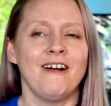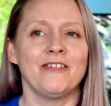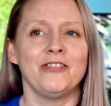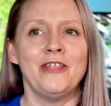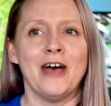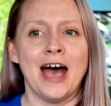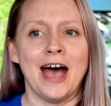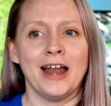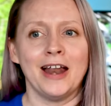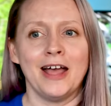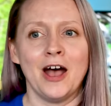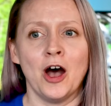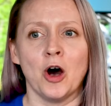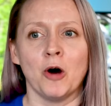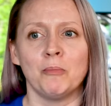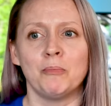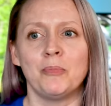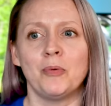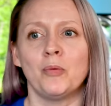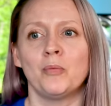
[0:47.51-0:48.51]
that
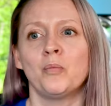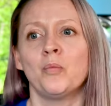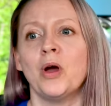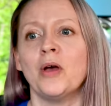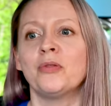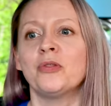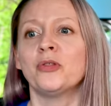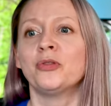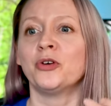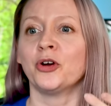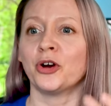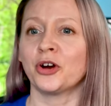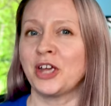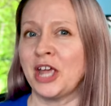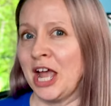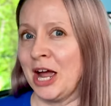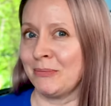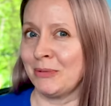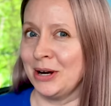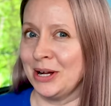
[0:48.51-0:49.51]
help with their
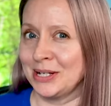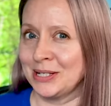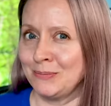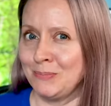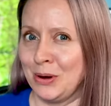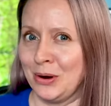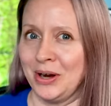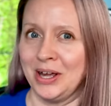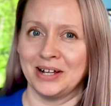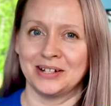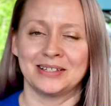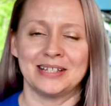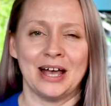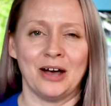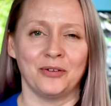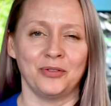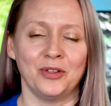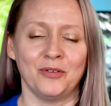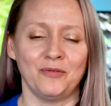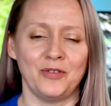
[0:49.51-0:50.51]
camera experience
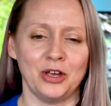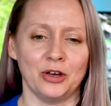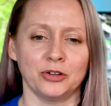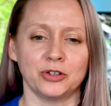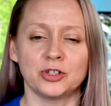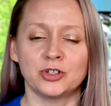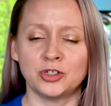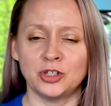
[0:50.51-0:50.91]
out in the field.